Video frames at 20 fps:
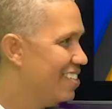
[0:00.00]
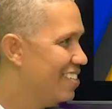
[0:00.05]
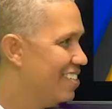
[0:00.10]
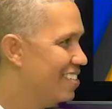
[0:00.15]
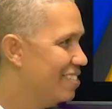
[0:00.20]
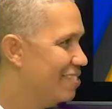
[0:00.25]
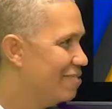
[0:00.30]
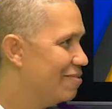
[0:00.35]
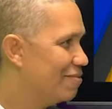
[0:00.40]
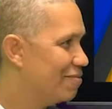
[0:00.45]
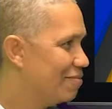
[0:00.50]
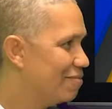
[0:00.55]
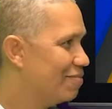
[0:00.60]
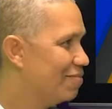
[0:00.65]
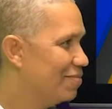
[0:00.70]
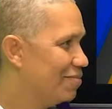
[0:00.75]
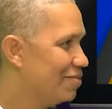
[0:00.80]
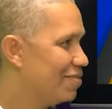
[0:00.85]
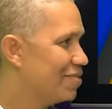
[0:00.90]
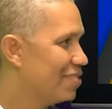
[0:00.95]

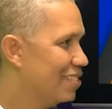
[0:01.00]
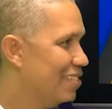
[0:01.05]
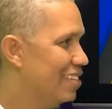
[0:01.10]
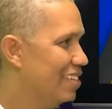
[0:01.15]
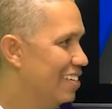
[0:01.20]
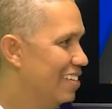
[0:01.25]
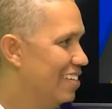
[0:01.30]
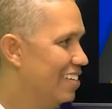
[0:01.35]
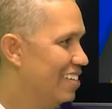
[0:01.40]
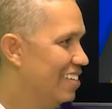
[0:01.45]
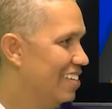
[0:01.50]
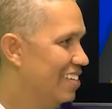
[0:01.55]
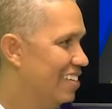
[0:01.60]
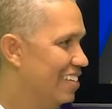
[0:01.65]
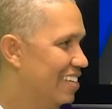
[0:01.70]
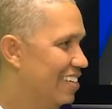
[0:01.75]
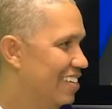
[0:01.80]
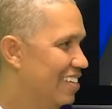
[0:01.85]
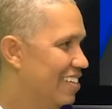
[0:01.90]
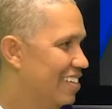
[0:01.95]

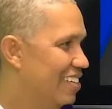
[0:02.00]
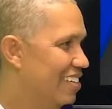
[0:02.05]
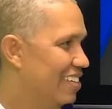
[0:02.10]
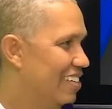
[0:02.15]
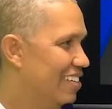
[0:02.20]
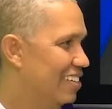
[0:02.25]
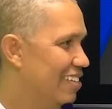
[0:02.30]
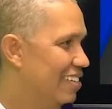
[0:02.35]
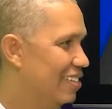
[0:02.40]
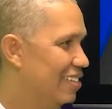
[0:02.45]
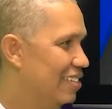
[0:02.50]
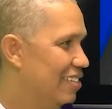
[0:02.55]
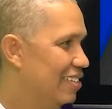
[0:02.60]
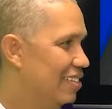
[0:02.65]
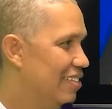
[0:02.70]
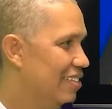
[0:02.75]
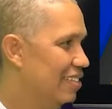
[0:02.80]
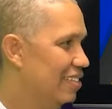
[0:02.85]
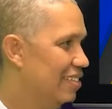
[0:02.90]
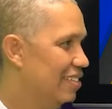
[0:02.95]

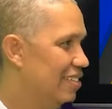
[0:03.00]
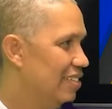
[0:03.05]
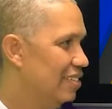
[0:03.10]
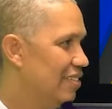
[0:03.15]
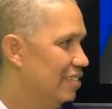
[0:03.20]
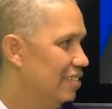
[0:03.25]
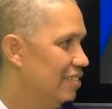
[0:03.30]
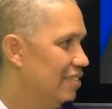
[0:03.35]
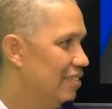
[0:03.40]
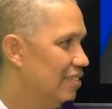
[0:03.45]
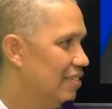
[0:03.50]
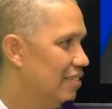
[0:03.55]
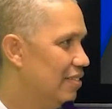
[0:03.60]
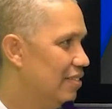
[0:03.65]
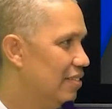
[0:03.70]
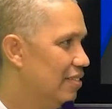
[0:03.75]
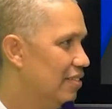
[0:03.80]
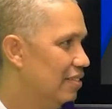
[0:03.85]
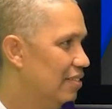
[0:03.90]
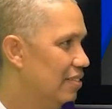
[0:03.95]

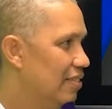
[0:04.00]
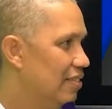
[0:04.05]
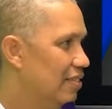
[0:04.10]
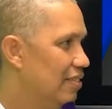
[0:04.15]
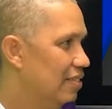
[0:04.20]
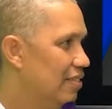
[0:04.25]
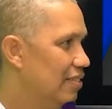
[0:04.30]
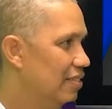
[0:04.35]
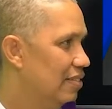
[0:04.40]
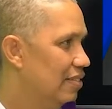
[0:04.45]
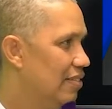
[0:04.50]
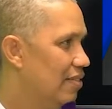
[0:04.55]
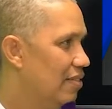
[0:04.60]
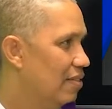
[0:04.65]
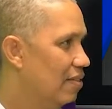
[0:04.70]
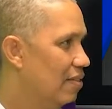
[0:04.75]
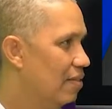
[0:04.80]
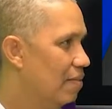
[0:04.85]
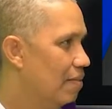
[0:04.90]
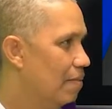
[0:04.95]

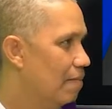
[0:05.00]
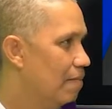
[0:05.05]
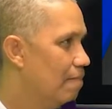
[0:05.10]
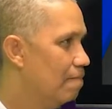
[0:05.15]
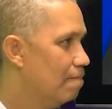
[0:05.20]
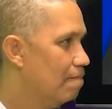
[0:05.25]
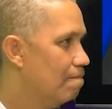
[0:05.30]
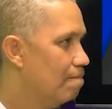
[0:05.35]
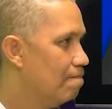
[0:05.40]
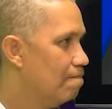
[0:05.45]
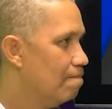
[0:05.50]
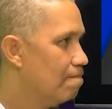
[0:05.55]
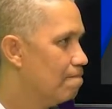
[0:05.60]
This person isn't speaking.